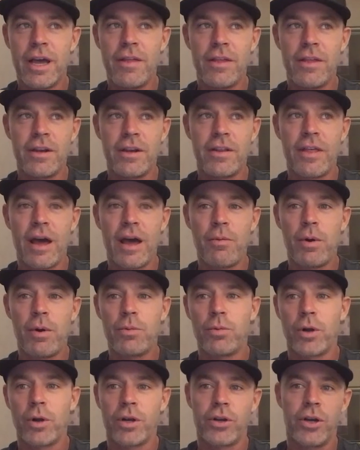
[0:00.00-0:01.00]
And then, did that
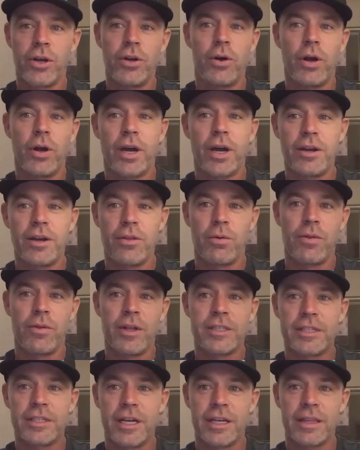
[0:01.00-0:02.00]
one work good? Oh, I got another one
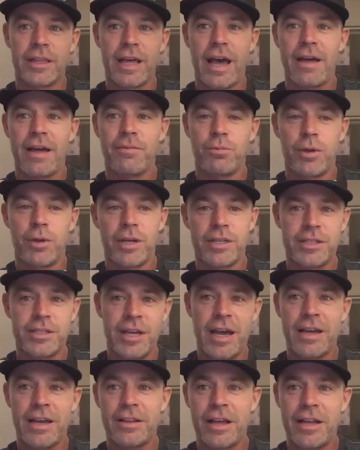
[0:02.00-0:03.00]
that's like that. We can
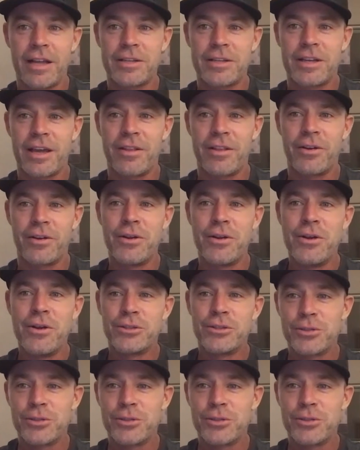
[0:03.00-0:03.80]
tag that together.